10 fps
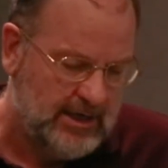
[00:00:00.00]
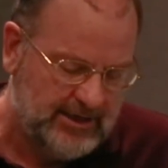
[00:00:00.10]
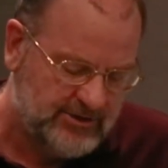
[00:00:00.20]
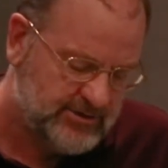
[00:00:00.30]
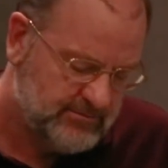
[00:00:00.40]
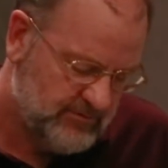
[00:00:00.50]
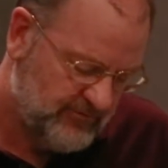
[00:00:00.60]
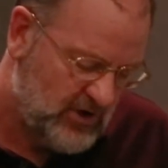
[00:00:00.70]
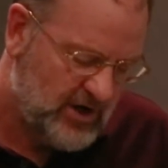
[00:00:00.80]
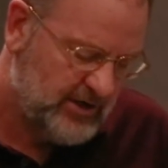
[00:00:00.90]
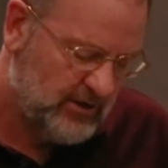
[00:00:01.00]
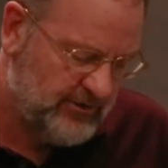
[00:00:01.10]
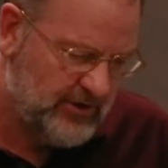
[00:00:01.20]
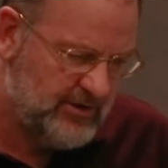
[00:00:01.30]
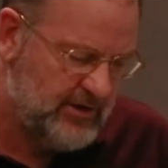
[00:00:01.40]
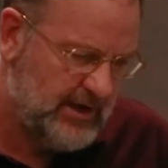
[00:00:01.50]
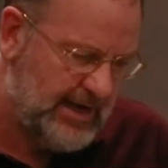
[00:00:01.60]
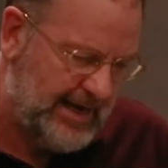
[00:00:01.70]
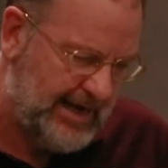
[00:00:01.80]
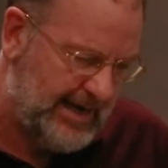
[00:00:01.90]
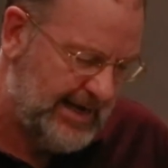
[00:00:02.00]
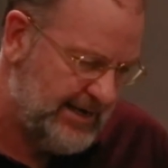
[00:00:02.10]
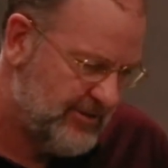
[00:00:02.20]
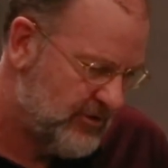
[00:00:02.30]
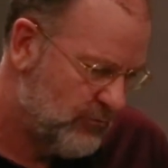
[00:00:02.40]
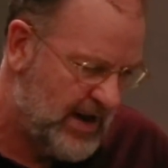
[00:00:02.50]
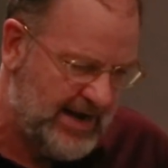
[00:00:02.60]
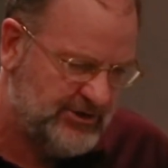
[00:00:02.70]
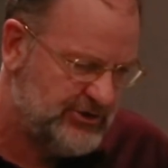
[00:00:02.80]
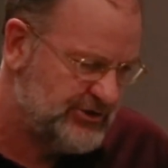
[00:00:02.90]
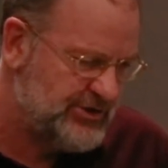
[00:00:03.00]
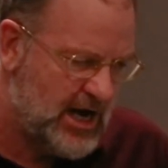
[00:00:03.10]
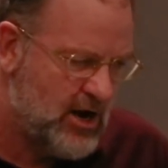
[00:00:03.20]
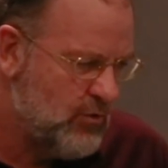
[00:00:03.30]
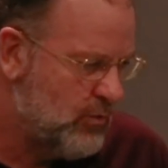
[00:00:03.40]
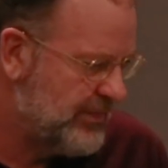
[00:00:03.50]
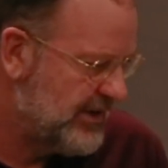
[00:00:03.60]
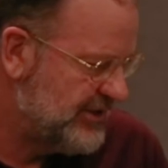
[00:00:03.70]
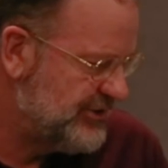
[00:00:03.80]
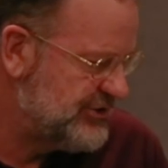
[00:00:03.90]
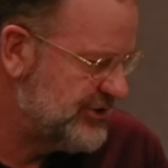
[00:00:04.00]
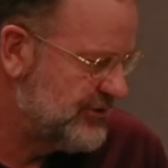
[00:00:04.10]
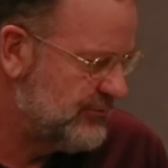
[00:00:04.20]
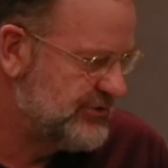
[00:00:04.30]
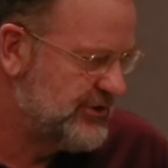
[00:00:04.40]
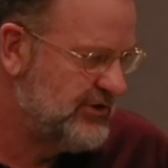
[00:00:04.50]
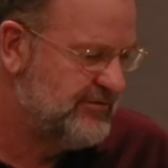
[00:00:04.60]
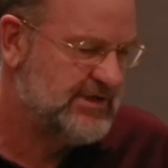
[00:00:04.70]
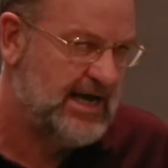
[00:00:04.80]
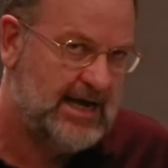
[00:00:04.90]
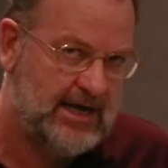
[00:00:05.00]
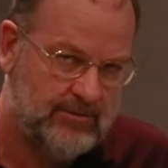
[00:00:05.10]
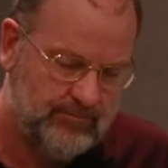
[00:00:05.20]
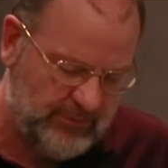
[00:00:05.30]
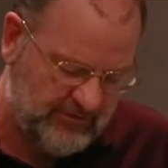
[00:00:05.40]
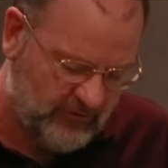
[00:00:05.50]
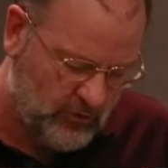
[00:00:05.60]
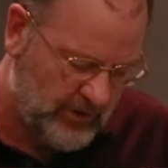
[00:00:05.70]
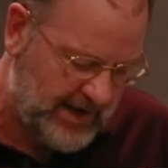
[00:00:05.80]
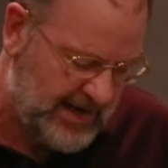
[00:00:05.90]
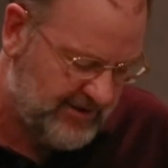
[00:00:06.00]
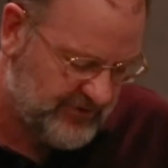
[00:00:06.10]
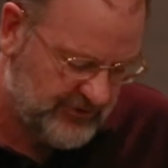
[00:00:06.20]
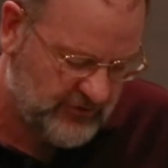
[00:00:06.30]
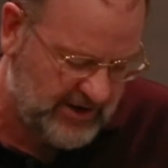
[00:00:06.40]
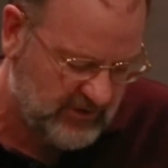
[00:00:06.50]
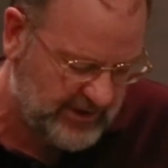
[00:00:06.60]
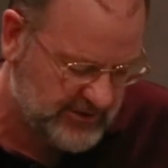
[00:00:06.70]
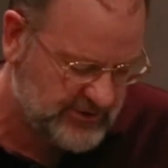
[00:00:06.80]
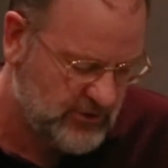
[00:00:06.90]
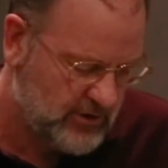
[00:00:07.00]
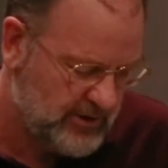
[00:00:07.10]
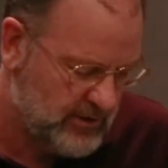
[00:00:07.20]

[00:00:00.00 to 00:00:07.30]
it's vital that the rangers know what the condition of the reserves are before and after travelling stock